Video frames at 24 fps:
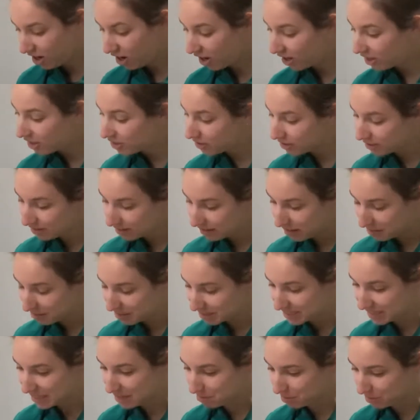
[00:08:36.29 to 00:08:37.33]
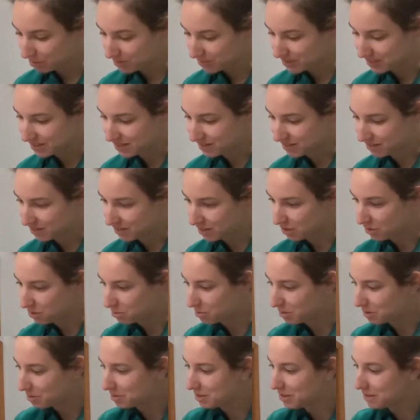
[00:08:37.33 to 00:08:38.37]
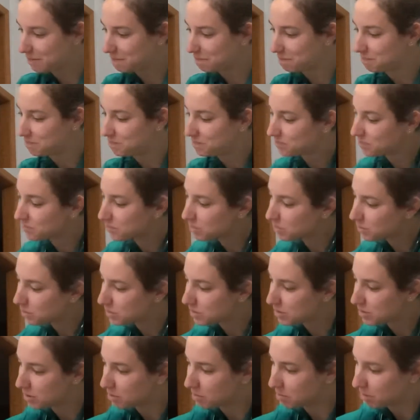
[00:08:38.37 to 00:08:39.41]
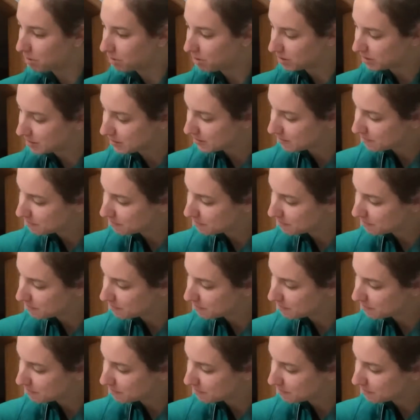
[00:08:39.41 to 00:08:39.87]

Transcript: Are you gonna let me take pulses on you, baby? What's your pulse?